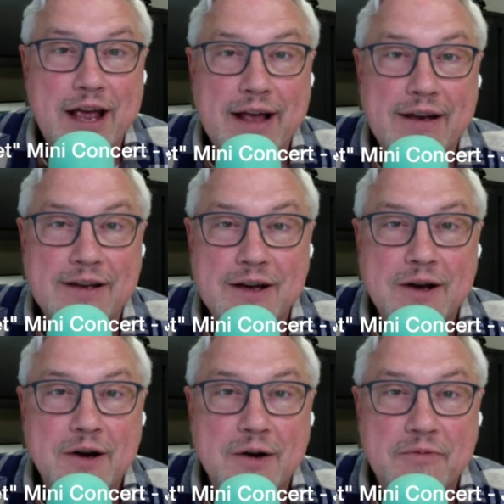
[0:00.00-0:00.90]
And
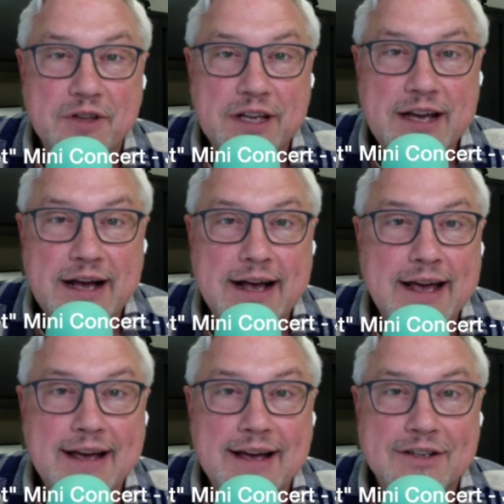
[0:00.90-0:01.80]
hopefully,
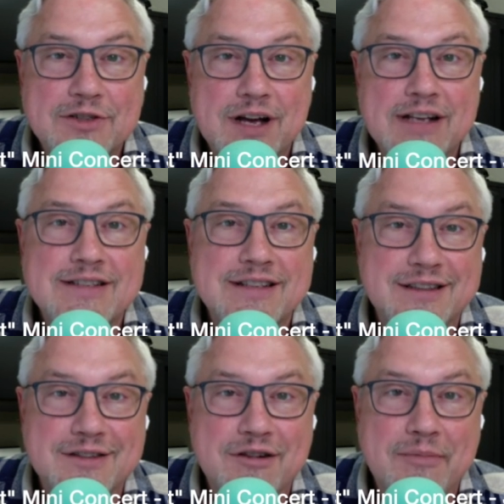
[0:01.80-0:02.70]
I uh, trust that
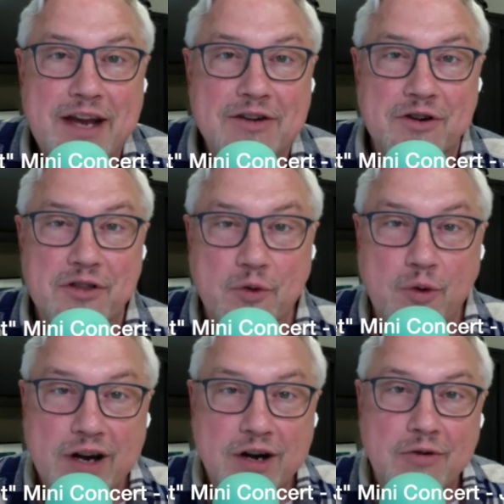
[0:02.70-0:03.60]
the remainder of the
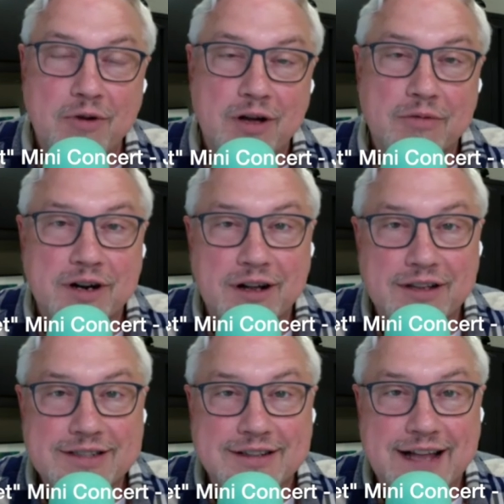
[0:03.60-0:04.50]
winter, while we're all
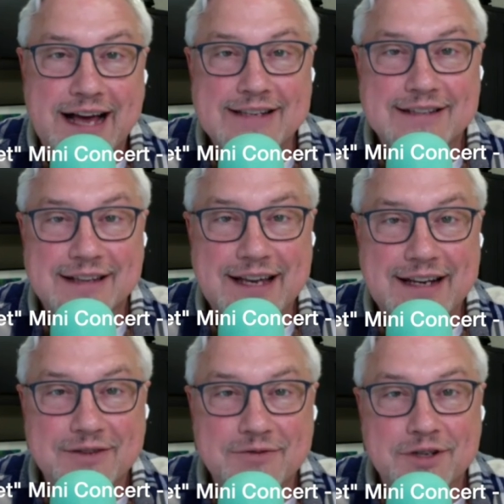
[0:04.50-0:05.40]
still
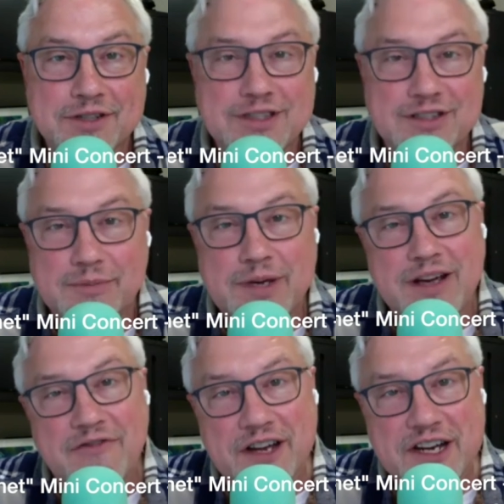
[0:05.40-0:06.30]
isolated, will still be a
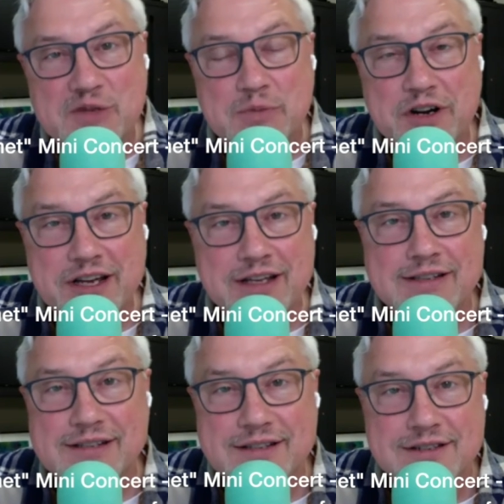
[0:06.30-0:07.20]
fun
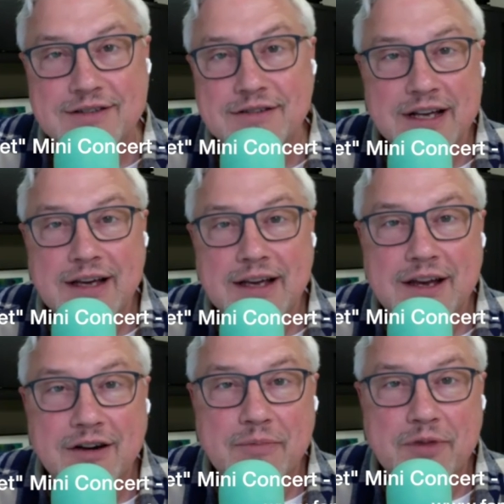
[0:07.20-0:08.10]
experience as you
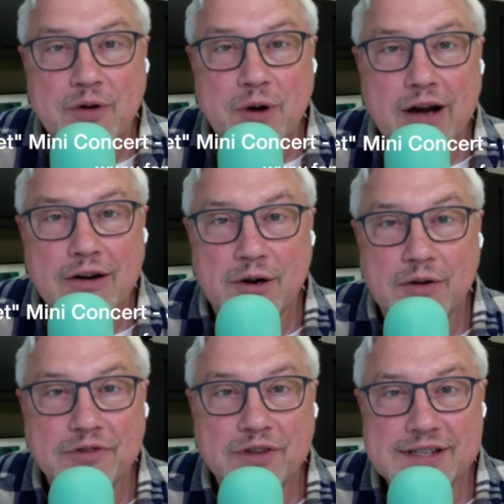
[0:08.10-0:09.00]
gear up the choir and
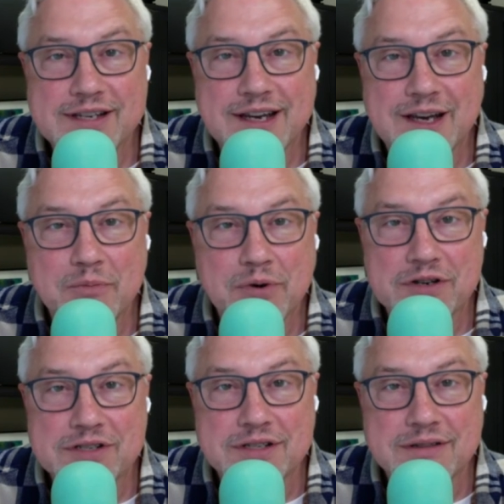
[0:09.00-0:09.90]
hopefully singing in
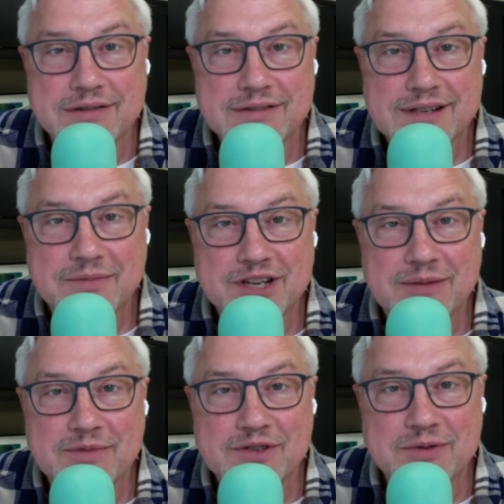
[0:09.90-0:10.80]
person
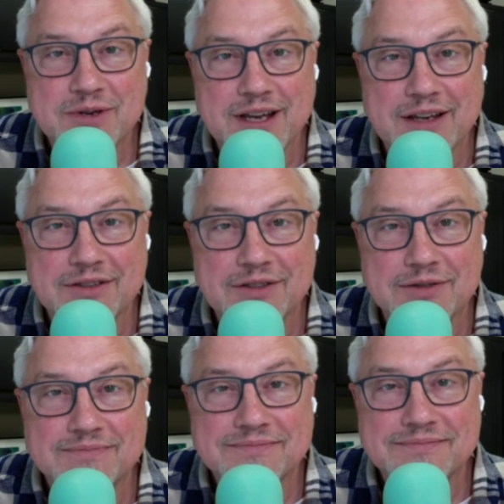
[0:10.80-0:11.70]
sometime soon again too.